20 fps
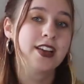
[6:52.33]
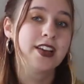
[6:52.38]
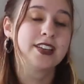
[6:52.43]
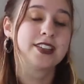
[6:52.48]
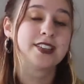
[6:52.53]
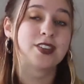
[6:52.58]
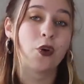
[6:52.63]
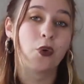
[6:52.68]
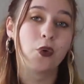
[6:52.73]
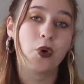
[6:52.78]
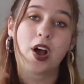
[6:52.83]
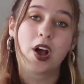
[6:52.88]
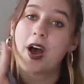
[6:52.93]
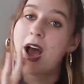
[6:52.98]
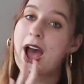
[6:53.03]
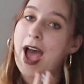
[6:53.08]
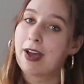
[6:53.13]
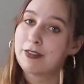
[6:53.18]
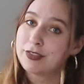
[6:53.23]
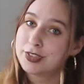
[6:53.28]
So
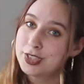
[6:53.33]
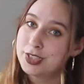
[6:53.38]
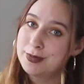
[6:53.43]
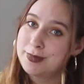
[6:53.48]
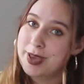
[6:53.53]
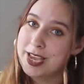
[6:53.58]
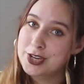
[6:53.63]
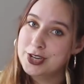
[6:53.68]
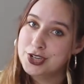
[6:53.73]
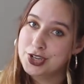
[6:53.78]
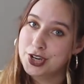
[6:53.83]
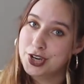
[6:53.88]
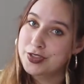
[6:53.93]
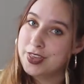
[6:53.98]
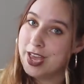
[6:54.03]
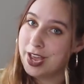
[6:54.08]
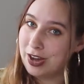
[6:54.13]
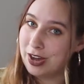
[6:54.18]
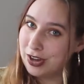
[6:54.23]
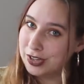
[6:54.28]
after you make sure
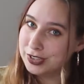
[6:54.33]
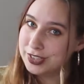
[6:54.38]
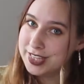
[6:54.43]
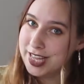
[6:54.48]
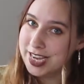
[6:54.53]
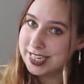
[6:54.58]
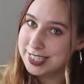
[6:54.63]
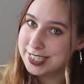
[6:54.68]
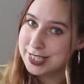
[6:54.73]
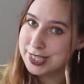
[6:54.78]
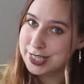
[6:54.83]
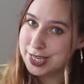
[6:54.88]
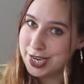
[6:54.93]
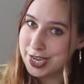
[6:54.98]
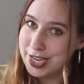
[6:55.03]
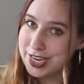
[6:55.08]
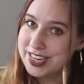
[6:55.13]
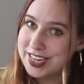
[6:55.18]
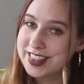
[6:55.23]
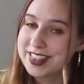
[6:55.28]
that all of that is
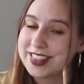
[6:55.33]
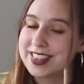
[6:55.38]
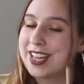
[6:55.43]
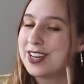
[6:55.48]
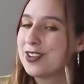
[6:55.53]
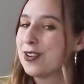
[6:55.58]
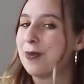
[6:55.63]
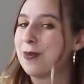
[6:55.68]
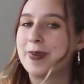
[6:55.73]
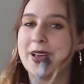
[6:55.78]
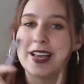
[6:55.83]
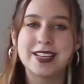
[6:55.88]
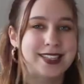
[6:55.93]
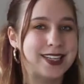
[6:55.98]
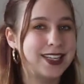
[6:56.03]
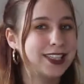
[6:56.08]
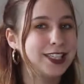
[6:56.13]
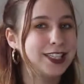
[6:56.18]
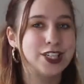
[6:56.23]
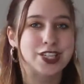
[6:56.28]
good, then you'll
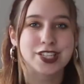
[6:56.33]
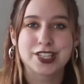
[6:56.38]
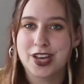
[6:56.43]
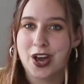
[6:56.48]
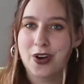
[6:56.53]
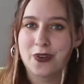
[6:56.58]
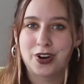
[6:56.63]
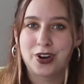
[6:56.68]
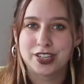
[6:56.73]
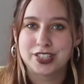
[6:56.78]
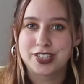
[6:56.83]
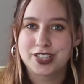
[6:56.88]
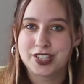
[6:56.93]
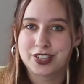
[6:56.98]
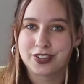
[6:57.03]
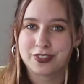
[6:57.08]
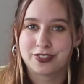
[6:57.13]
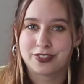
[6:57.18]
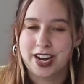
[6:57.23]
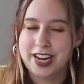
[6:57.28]
basically just go on to
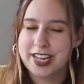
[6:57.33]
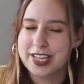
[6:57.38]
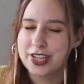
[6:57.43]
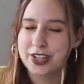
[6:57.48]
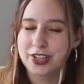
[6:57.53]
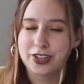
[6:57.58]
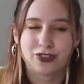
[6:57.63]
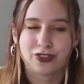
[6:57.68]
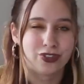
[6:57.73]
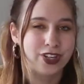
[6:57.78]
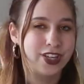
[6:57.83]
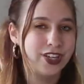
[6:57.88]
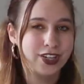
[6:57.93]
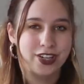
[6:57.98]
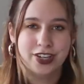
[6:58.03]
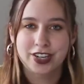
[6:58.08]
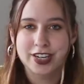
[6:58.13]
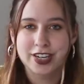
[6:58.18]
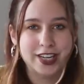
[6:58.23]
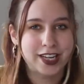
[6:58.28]
your regular
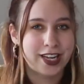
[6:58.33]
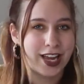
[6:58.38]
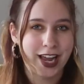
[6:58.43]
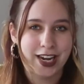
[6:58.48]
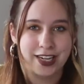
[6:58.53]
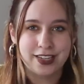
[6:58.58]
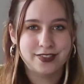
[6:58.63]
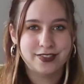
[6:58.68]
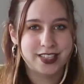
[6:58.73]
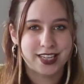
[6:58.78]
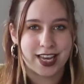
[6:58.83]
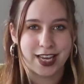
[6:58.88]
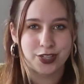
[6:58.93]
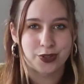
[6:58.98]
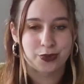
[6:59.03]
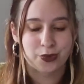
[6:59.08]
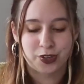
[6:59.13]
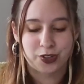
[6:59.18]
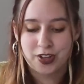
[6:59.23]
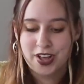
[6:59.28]
reoccurring kind of
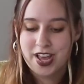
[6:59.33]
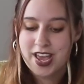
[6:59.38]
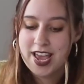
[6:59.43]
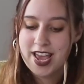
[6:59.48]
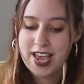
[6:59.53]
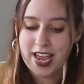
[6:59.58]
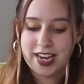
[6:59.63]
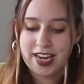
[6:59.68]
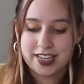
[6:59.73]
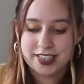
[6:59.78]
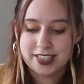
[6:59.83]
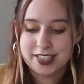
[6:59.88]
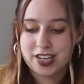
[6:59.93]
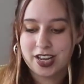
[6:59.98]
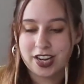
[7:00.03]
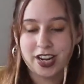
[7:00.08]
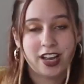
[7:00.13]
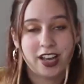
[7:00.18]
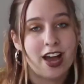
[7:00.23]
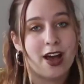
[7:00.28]
schedule, and it's
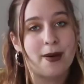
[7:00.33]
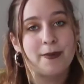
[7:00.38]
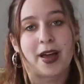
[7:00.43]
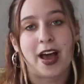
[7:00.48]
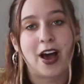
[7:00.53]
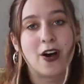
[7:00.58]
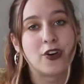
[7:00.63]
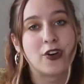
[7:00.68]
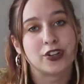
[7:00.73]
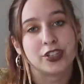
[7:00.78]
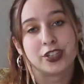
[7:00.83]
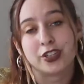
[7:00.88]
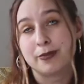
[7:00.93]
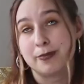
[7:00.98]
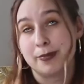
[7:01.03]
gonna come out, your